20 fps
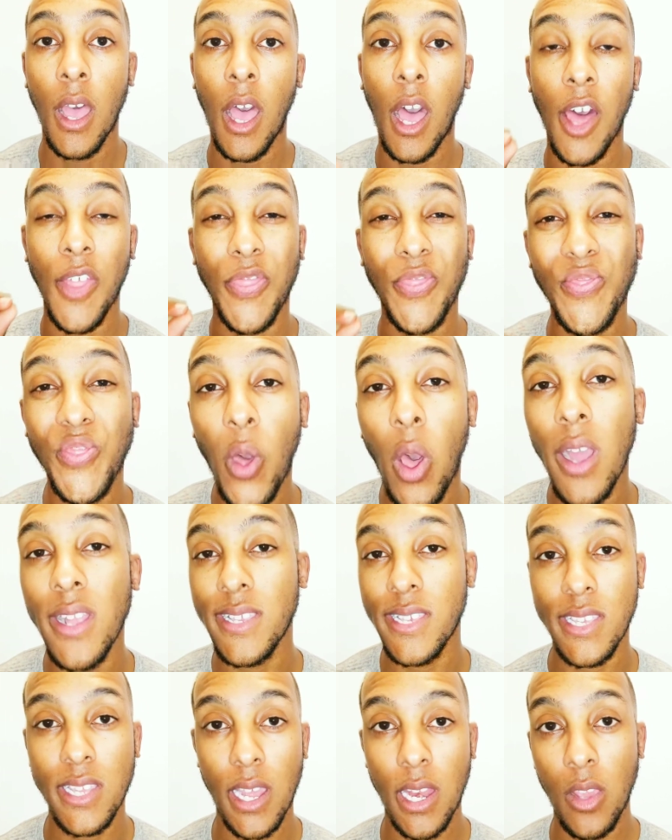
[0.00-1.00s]
A thought
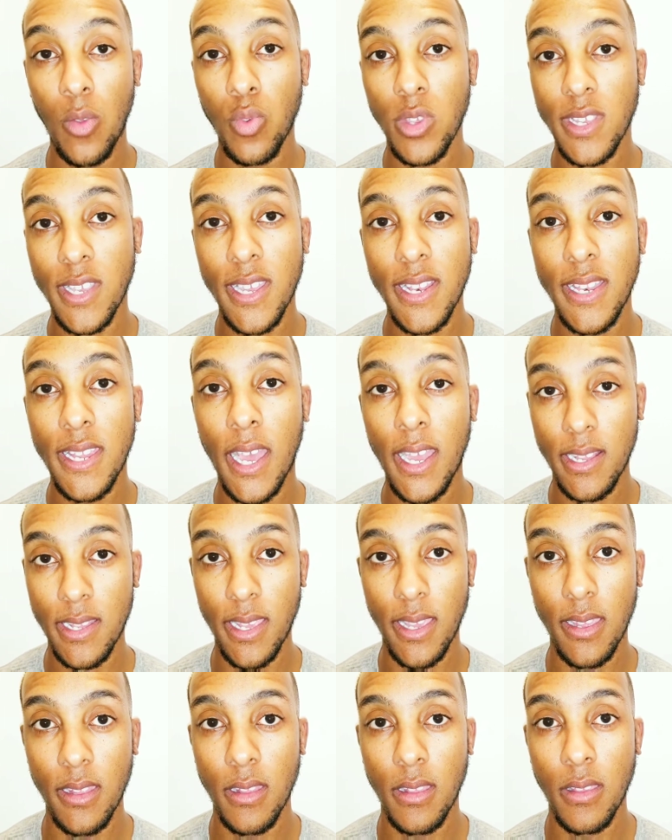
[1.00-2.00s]
study was
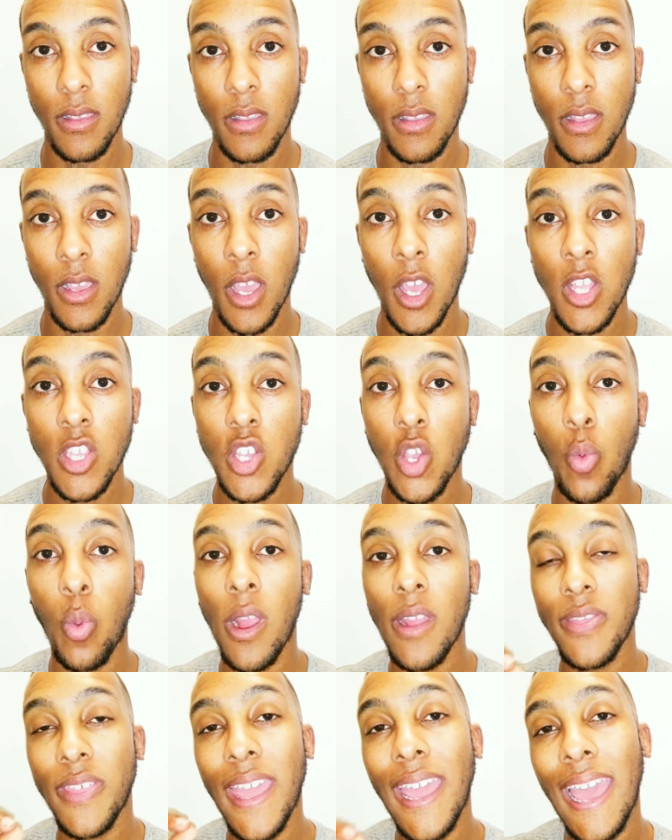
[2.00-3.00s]
conducted to
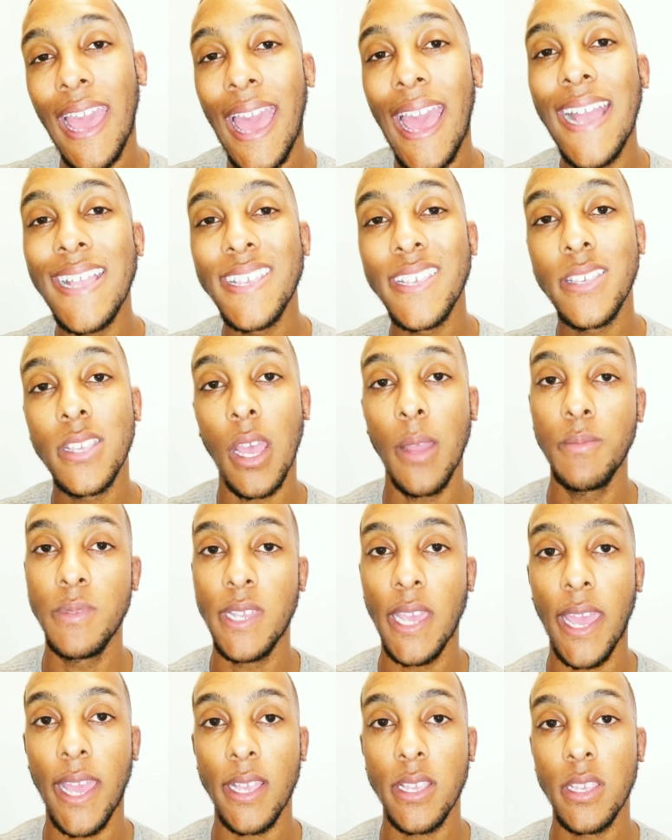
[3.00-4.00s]
where they had
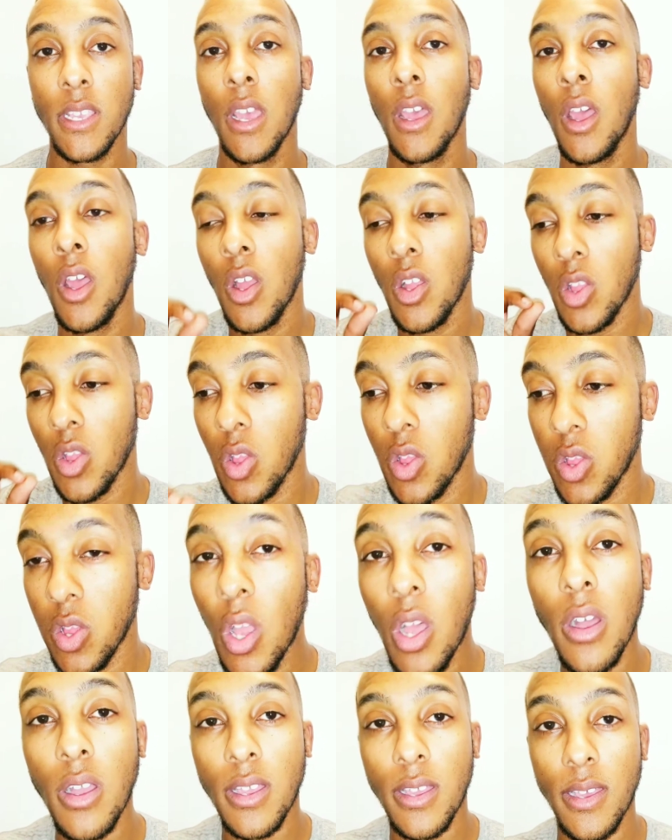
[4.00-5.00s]
subjects
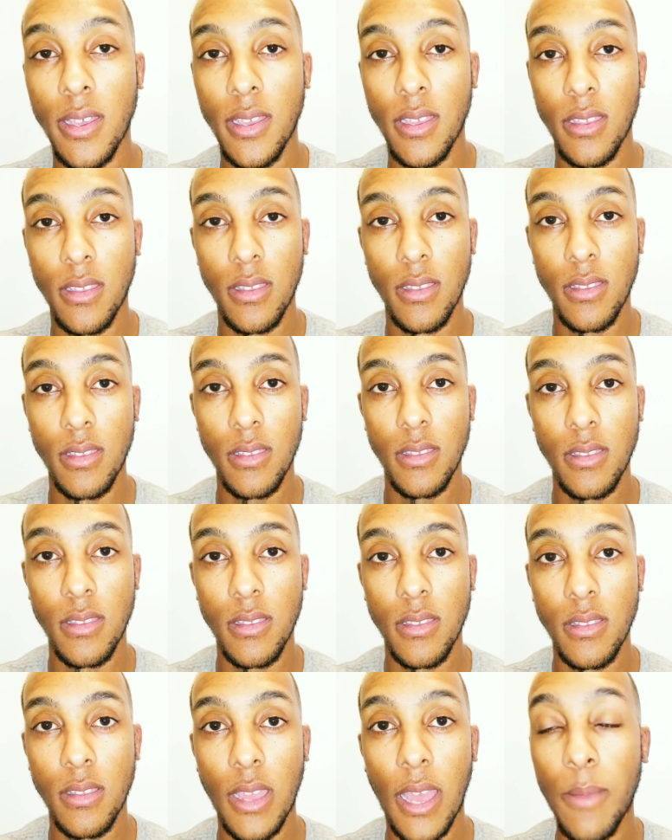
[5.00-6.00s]
look,
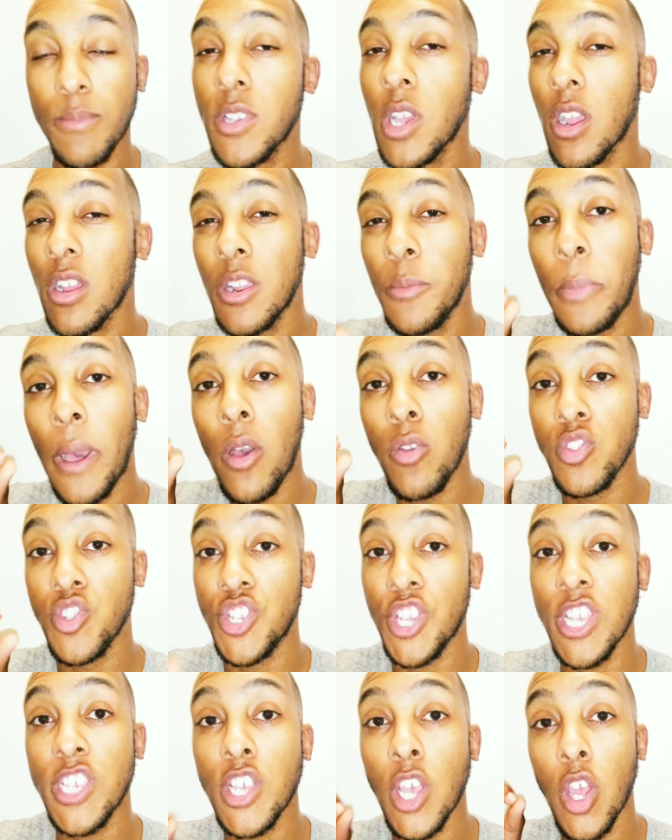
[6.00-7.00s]
I'm talking about
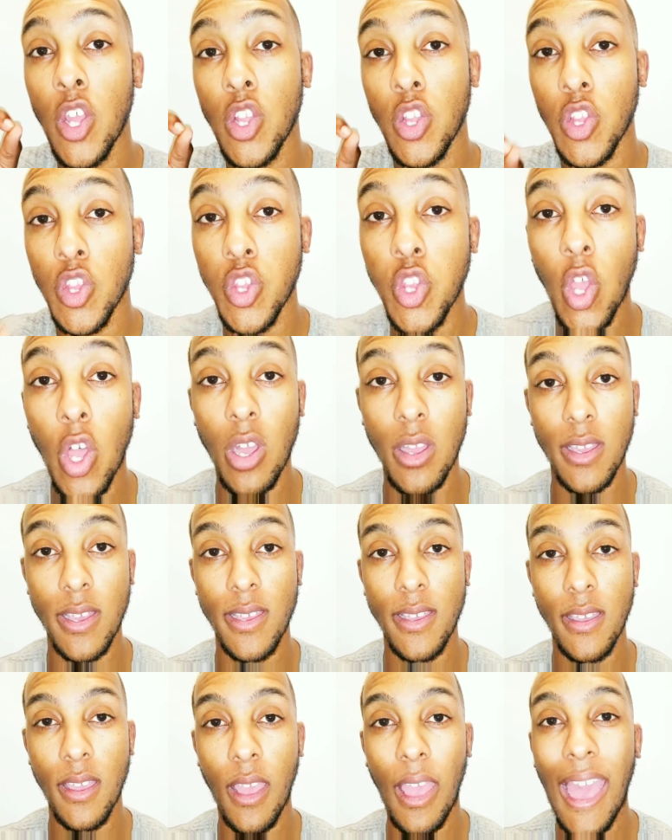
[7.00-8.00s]
just
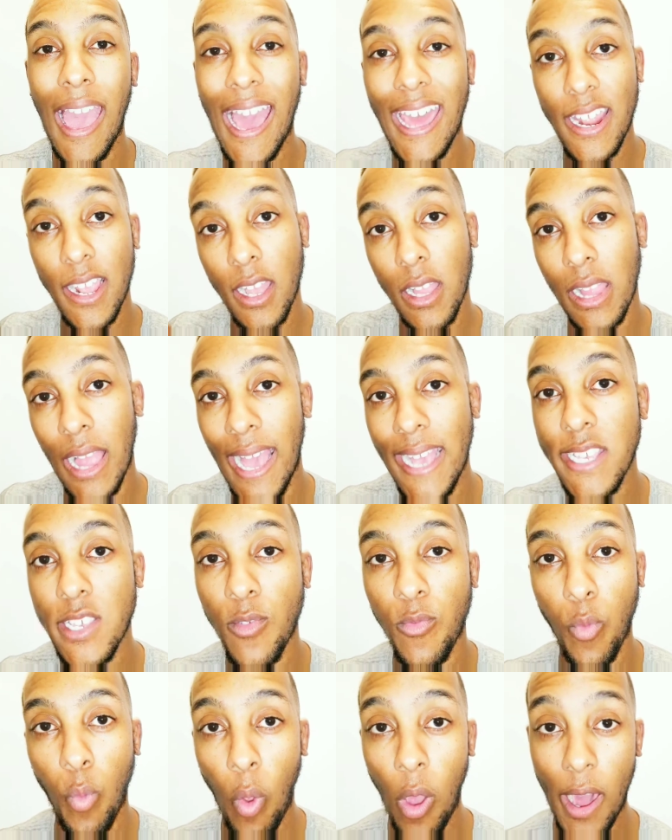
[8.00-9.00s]
look at a glass
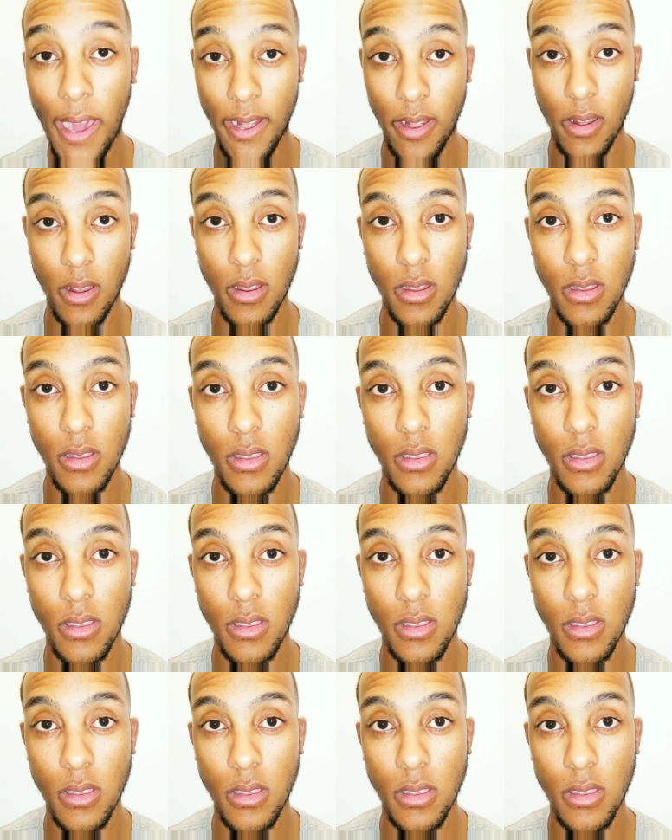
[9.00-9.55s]
of water